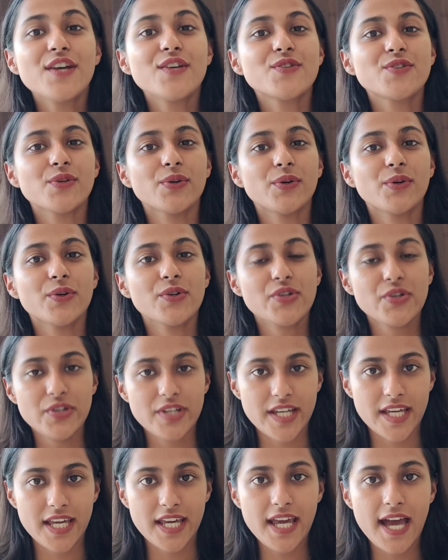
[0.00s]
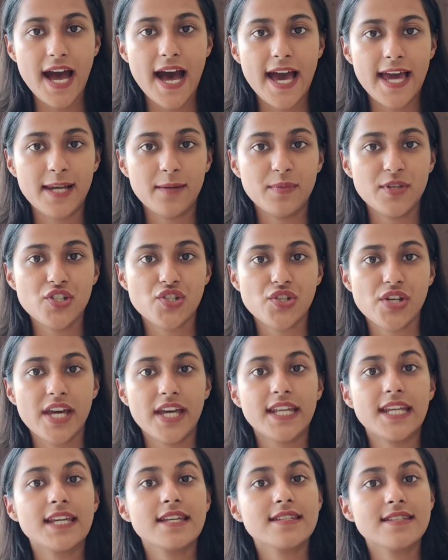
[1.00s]
So today I'll be
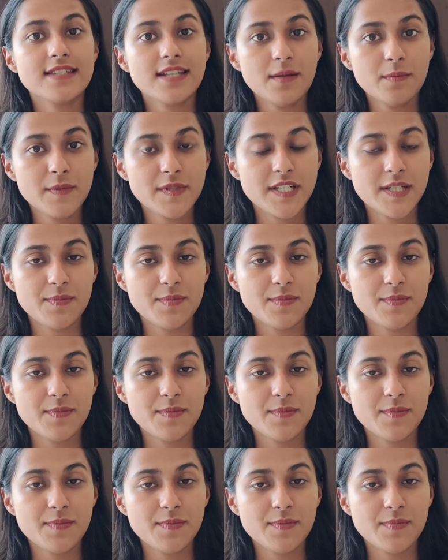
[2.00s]
sharing some